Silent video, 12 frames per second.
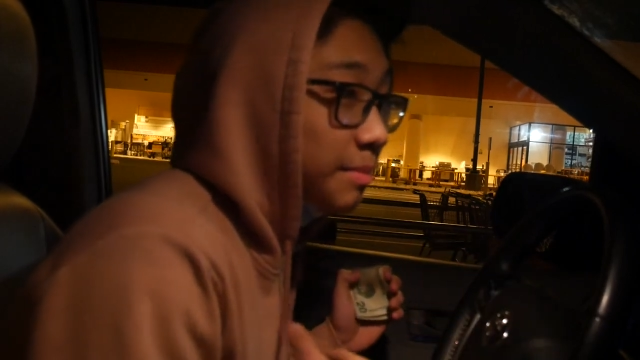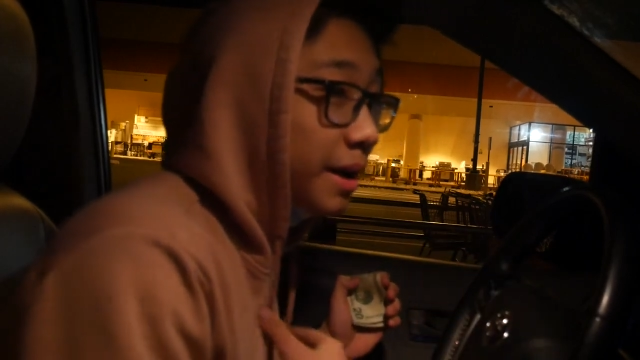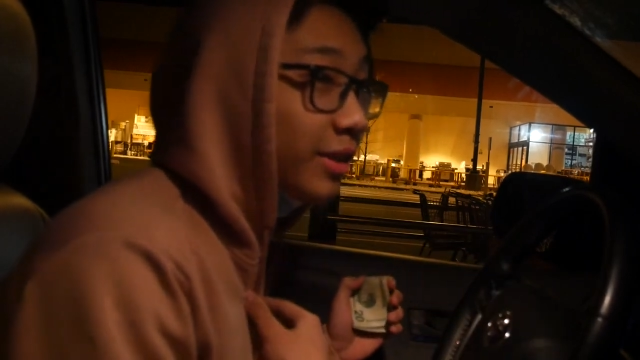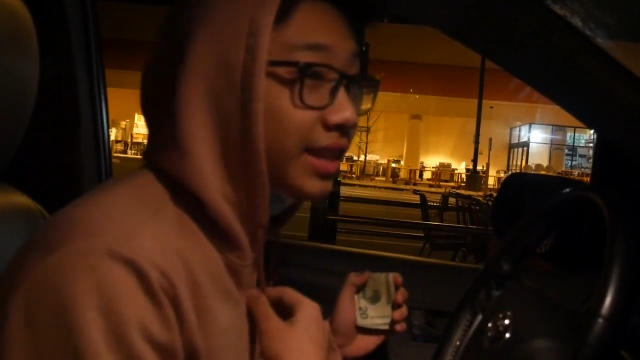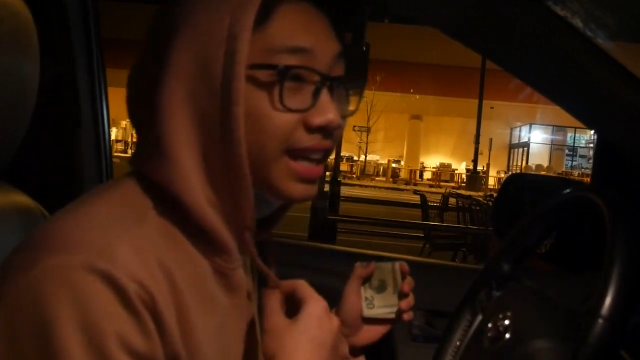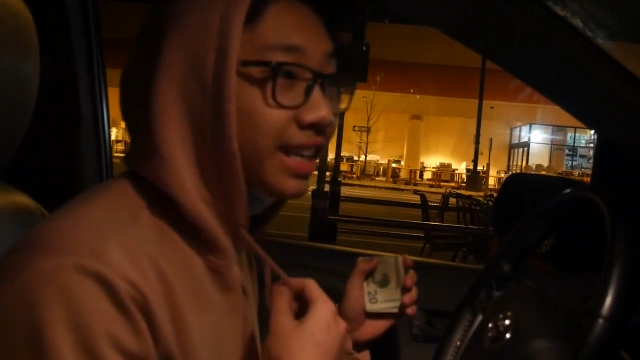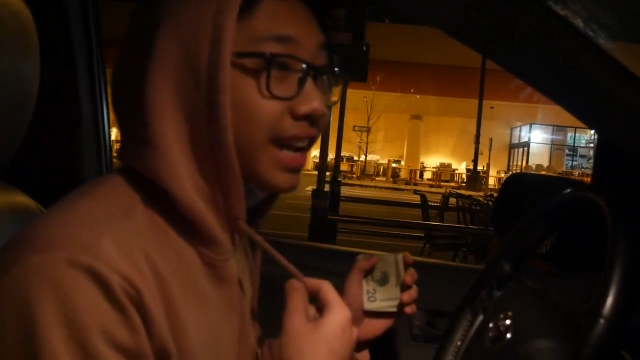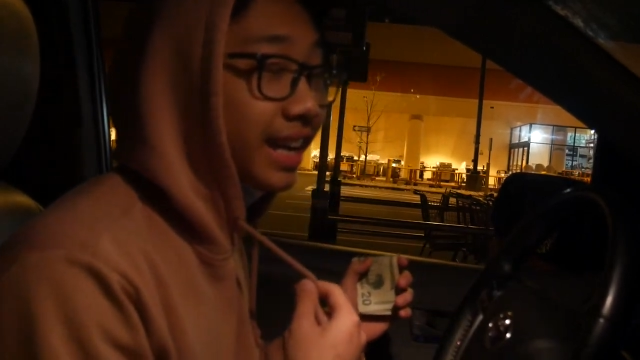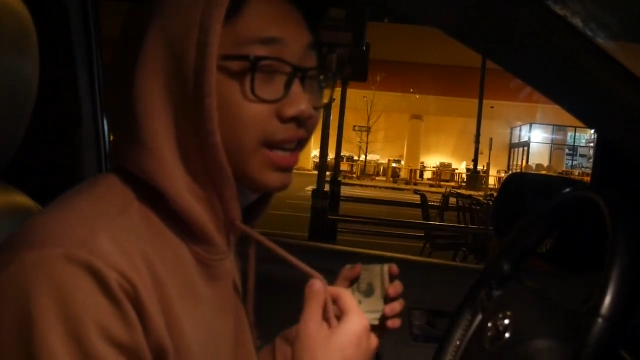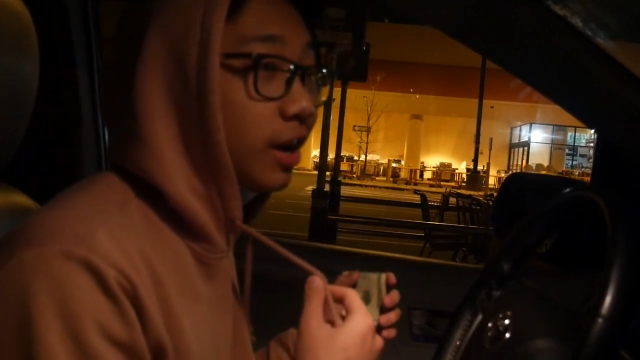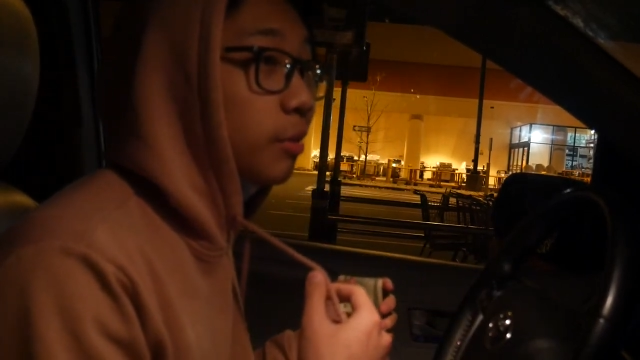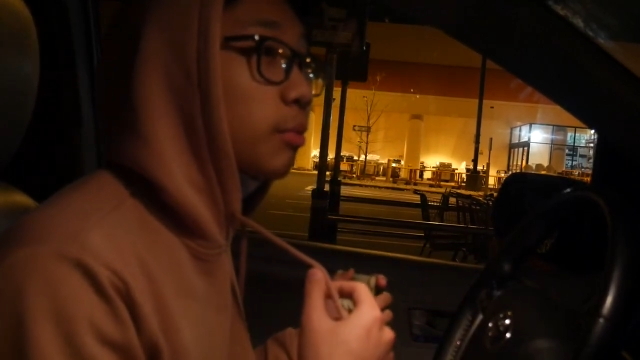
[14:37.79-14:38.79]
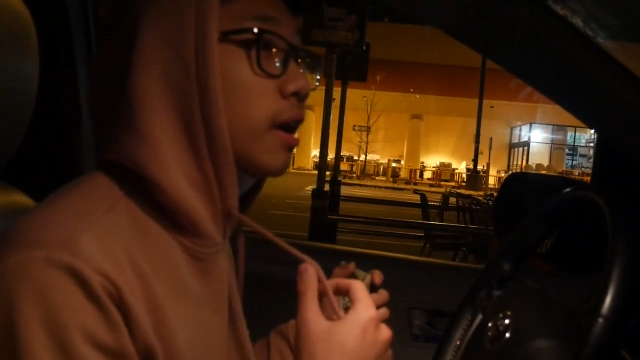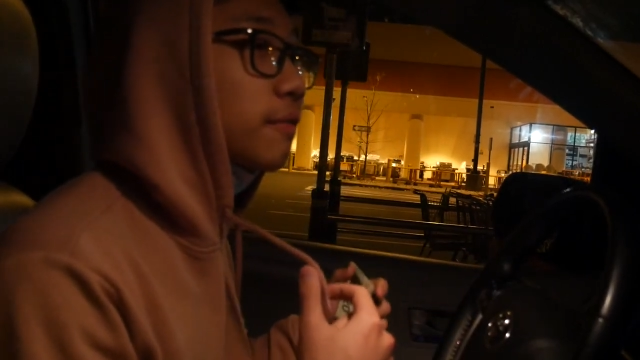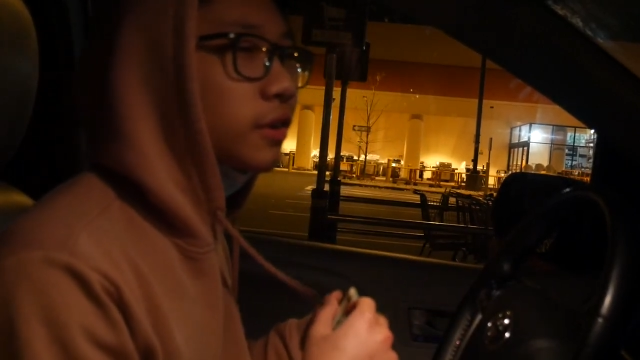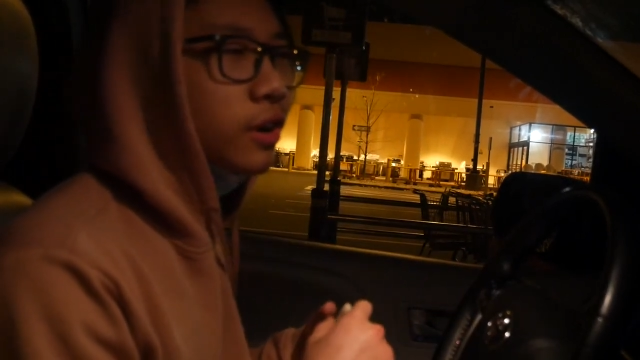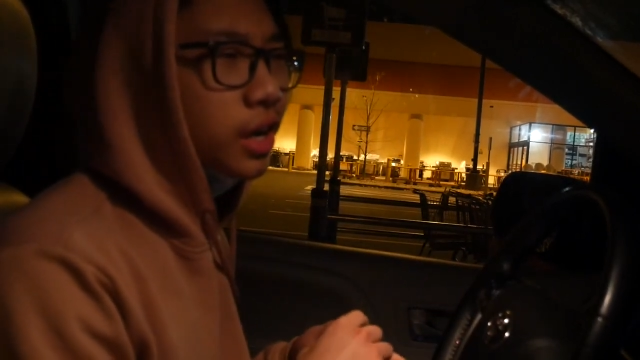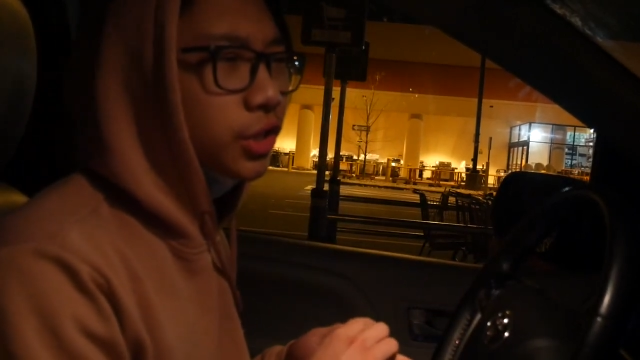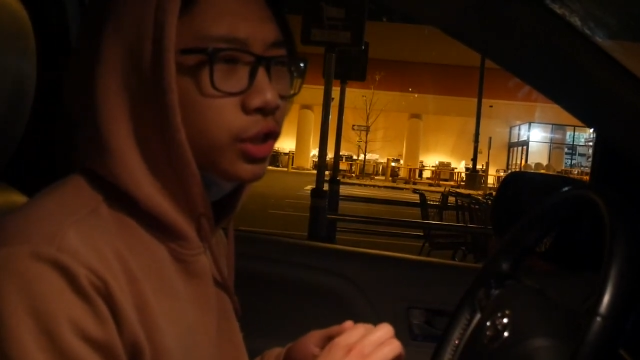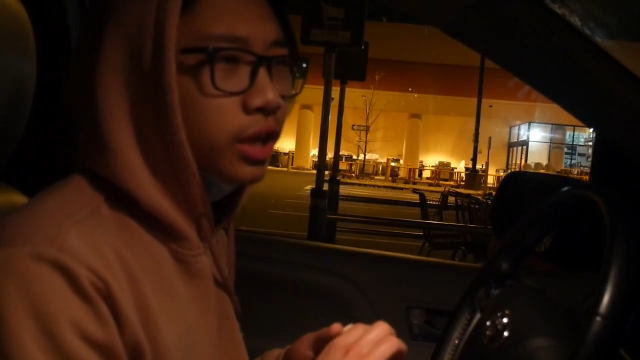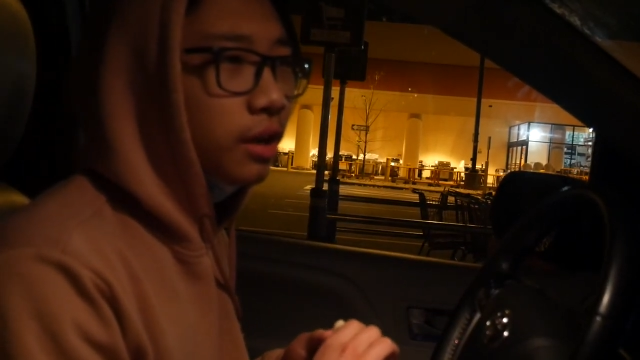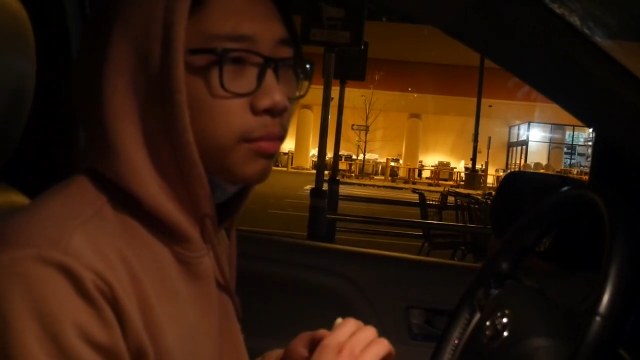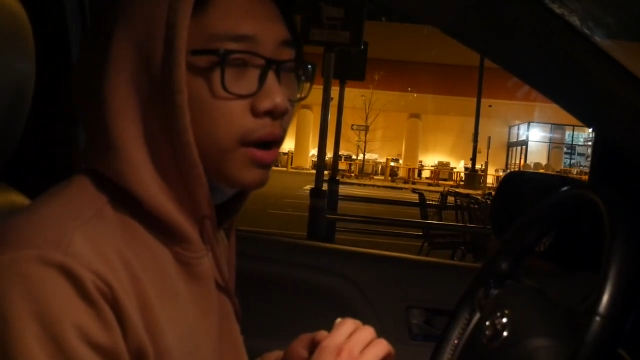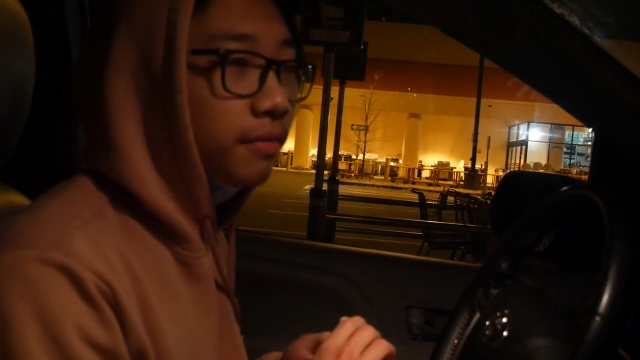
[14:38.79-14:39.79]
about like a $90 profit,
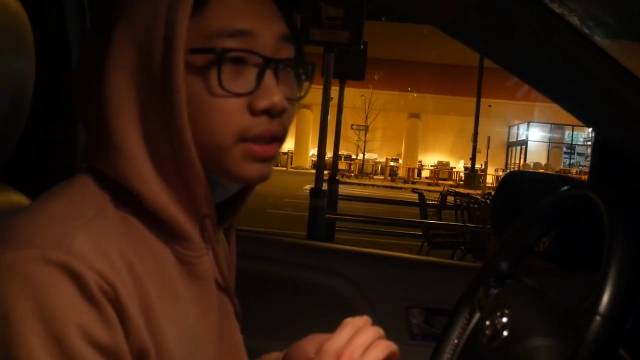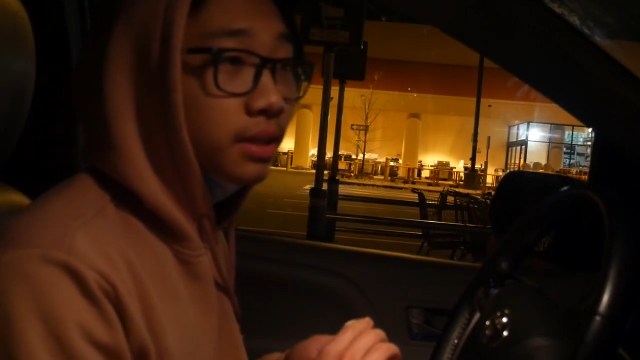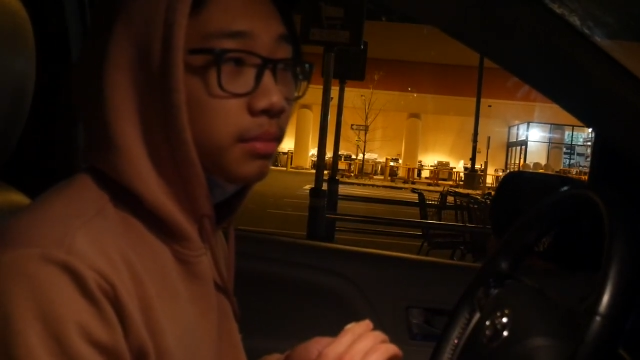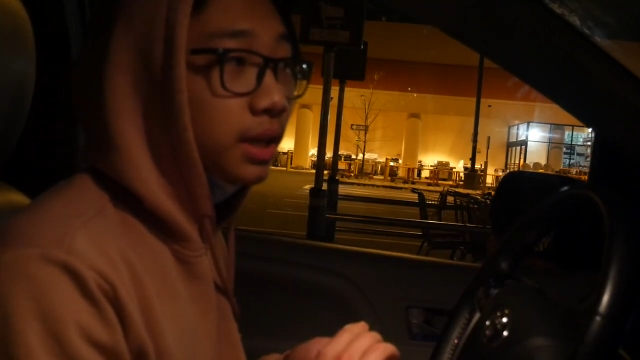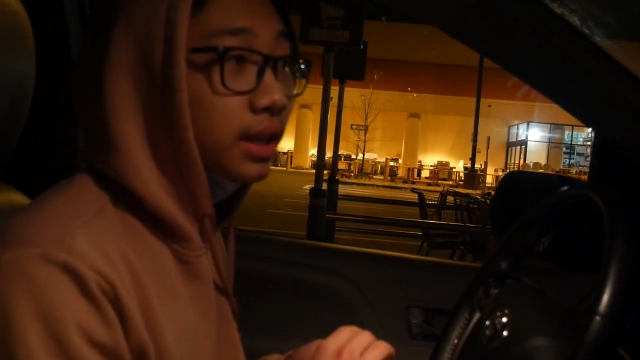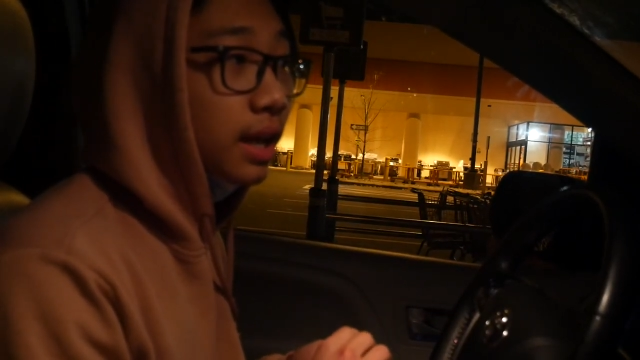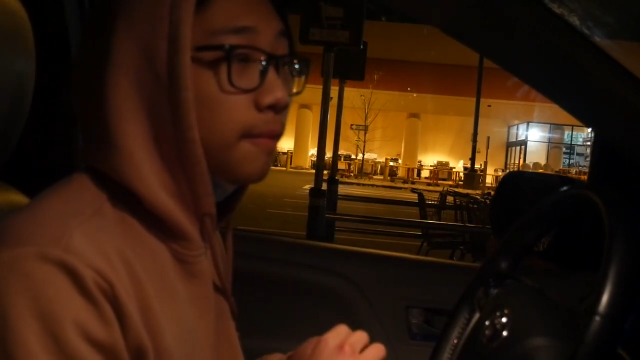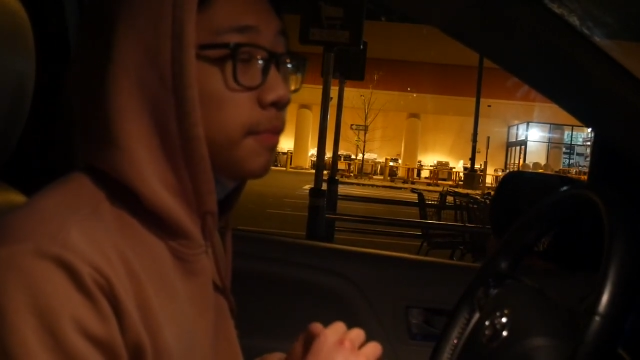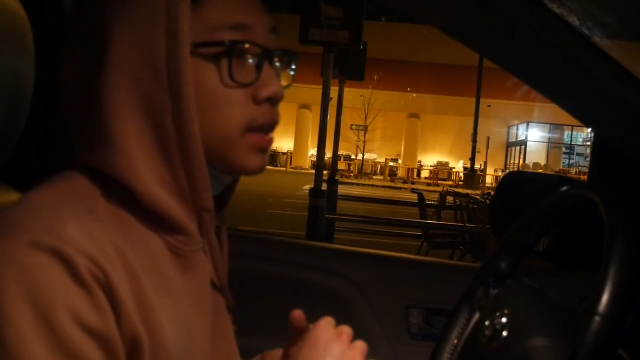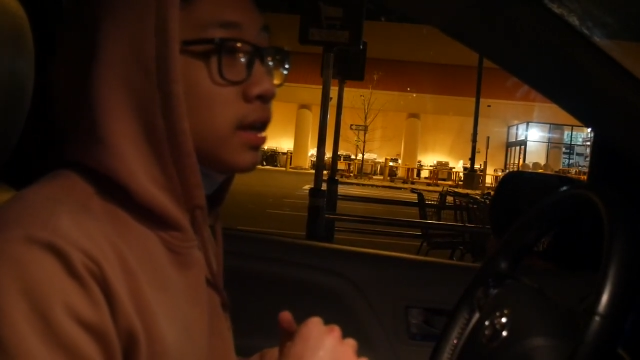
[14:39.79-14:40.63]
$100 profit, something like that.